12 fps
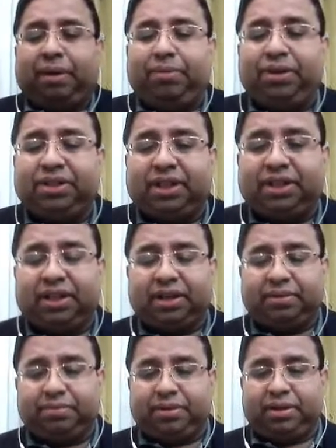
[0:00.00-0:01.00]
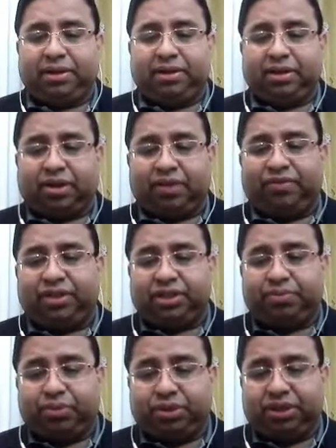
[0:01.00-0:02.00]
publish that the
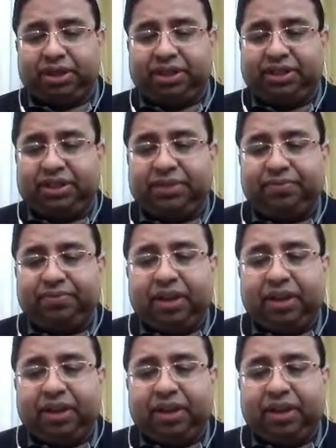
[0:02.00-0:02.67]
conference proceedings